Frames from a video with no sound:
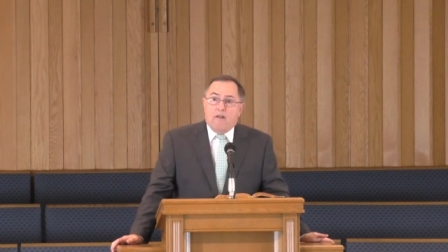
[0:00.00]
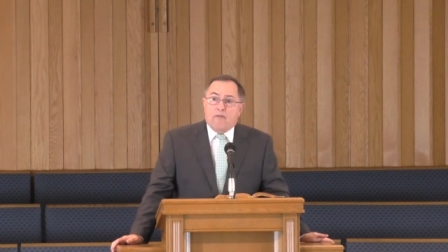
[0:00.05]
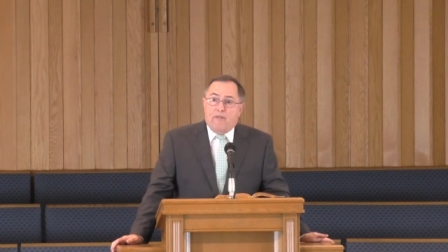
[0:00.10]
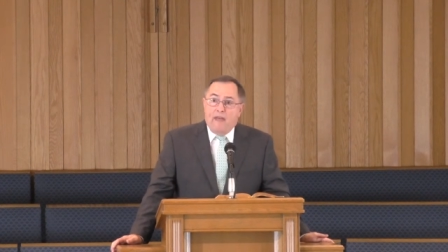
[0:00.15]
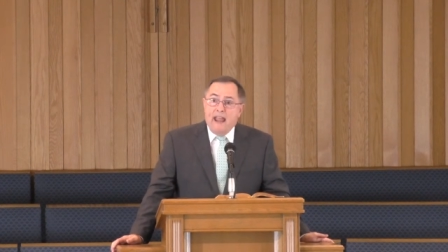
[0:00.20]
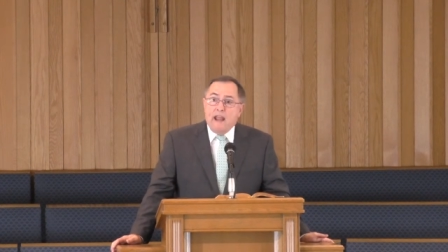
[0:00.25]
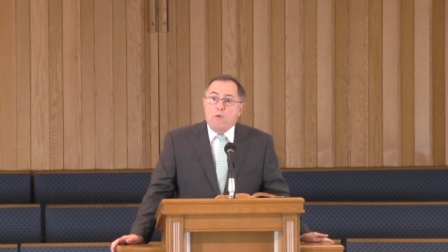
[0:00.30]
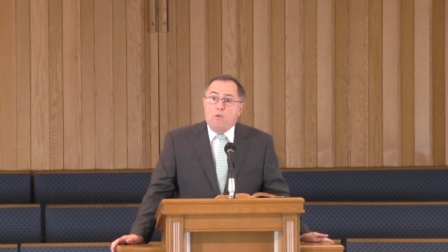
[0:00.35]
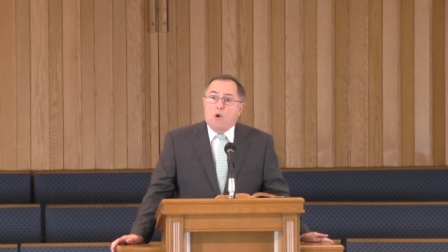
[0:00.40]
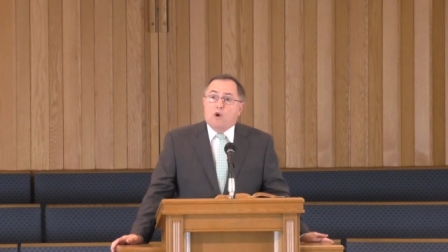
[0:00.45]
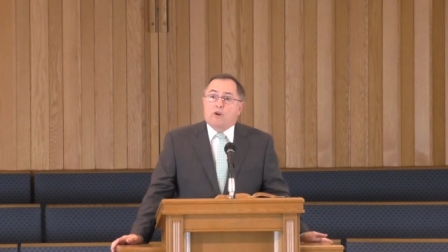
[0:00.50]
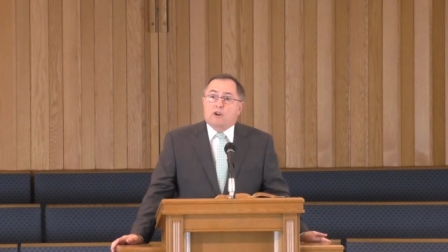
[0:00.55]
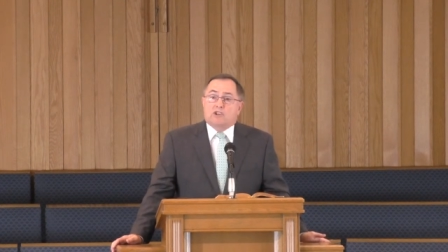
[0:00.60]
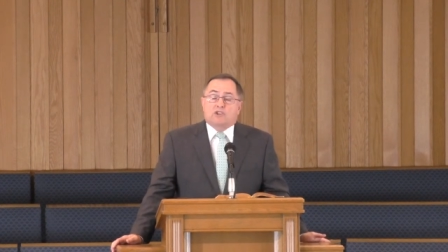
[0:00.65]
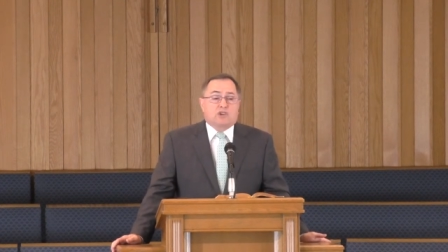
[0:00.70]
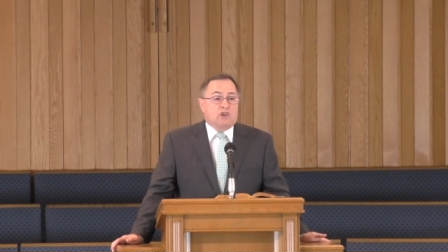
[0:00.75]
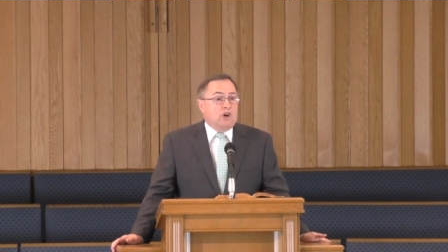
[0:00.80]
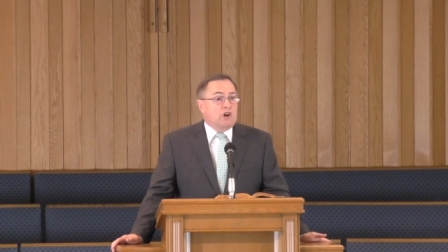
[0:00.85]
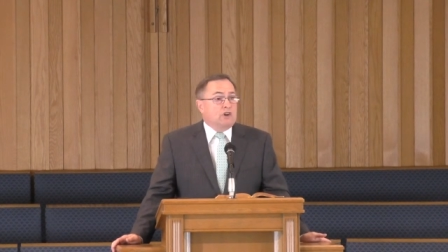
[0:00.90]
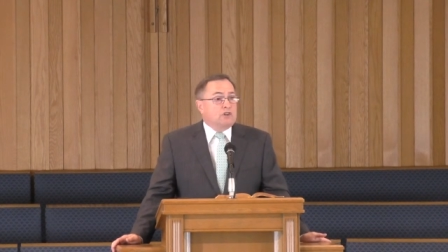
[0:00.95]
they were a
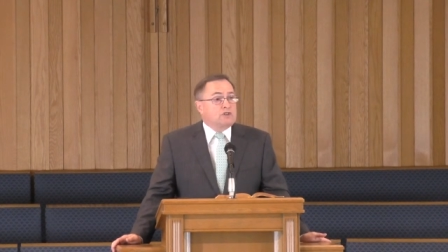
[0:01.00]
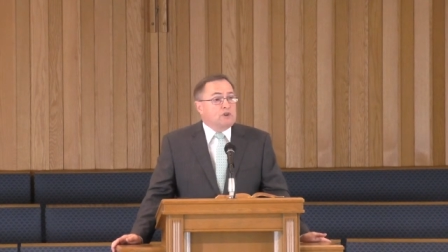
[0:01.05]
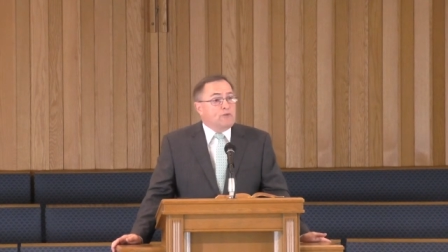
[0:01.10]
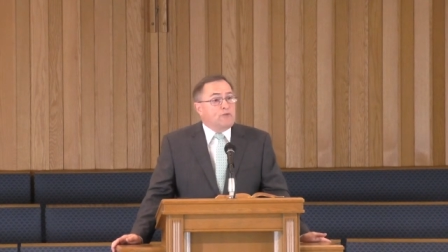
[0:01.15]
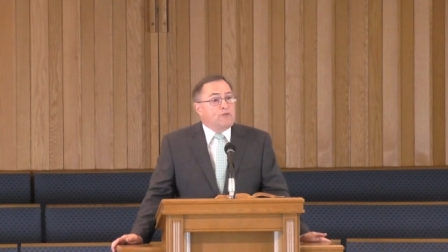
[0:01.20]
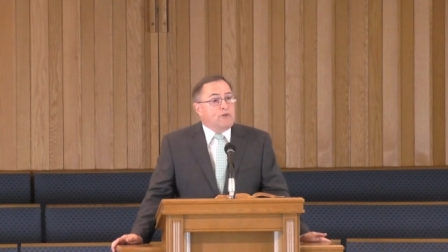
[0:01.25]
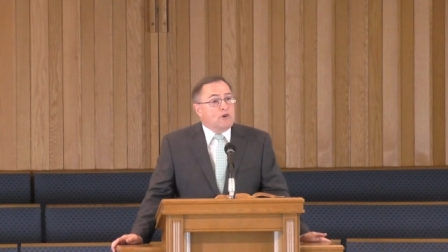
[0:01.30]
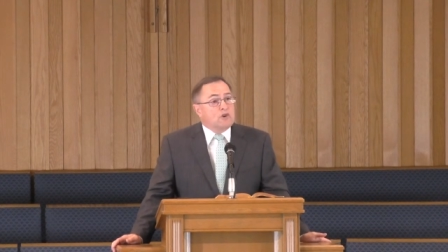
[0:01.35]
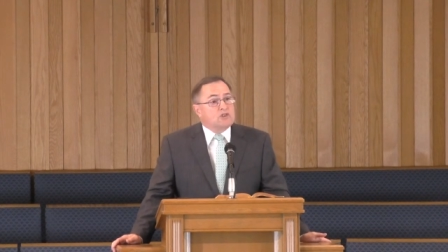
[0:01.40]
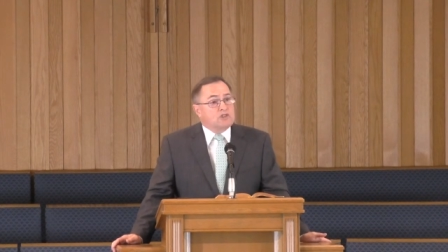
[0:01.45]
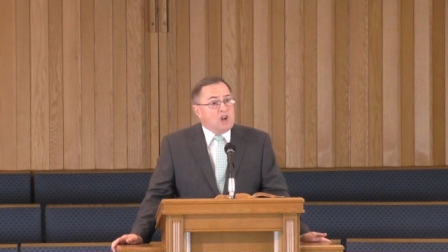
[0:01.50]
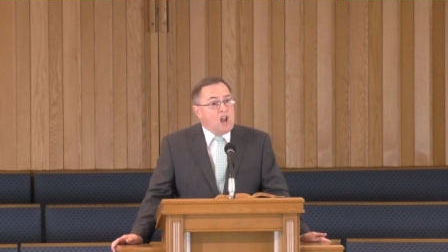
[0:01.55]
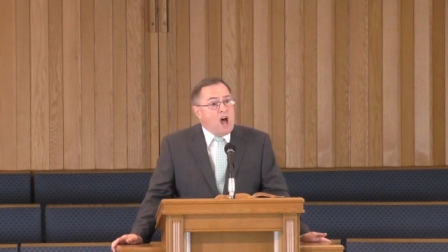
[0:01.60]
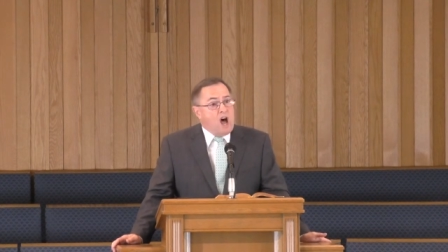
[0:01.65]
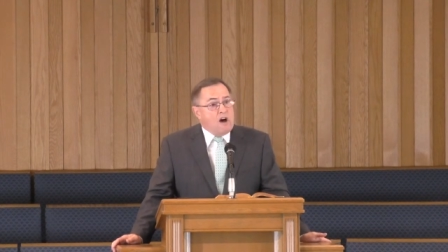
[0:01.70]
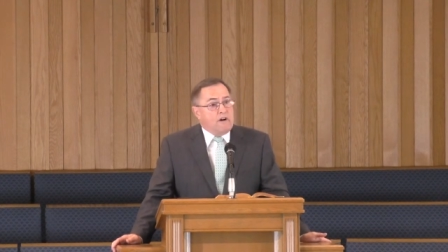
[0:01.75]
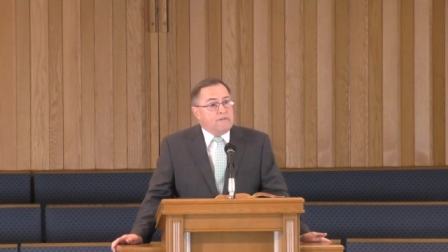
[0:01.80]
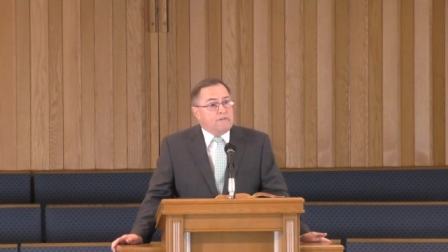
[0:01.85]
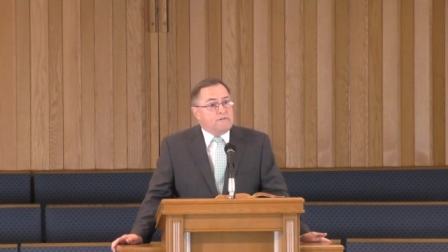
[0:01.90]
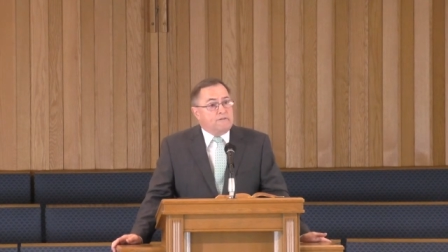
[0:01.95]
church of first love.